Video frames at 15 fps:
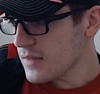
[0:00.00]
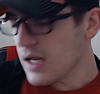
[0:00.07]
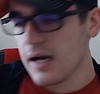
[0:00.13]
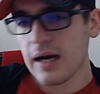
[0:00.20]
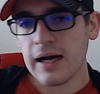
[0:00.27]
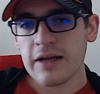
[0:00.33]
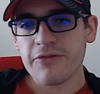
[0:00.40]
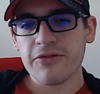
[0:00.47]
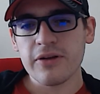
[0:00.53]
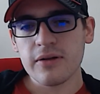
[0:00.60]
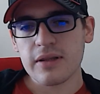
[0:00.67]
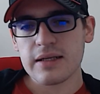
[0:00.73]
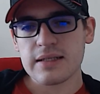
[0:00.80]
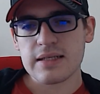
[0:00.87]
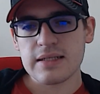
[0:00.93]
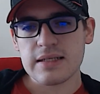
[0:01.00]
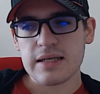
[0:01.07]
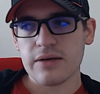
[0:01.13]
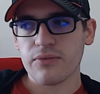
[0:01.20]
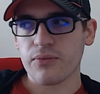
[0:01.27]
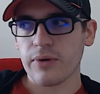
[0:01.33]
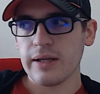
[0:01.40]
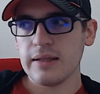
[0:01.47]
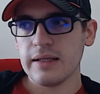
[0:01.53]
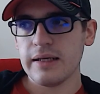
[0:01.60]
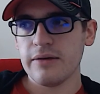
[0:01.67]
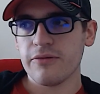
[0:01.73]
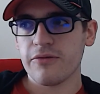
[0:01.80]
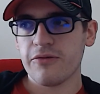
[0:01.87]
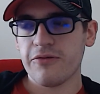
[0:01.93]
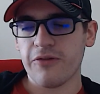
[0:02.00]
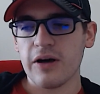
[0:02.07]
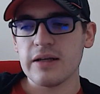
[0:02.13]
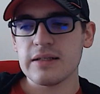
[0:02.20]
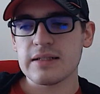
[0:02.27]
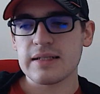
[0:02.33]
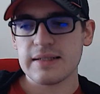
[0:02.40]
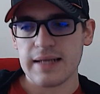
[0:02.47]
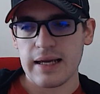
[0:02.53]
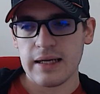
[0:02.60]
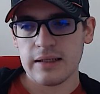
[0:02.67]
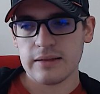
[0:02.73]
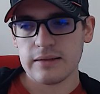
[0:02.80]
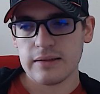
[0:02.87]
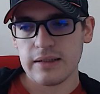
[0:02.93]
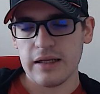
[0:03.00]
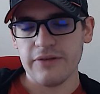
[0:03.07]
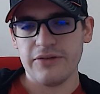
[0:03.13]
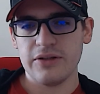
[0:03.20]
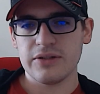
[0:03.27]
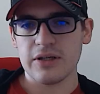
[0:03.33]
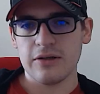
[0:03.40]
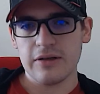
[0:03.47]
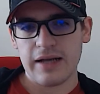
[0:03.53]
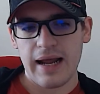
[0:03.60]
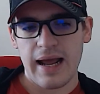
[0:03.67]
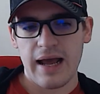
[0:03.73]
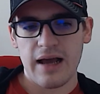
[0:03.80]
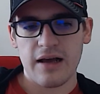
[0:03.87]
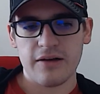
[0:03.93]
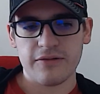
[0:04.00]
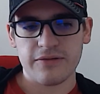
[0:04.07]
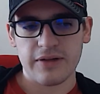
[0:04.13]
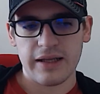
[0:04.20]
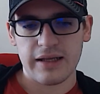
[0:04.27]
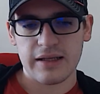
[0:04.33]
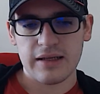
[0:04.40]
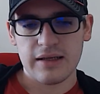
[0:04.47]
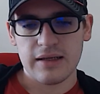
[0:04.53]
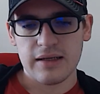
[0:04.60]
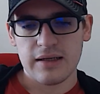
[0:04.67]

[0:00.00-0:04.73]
I feel this is a really fun set if you don't have like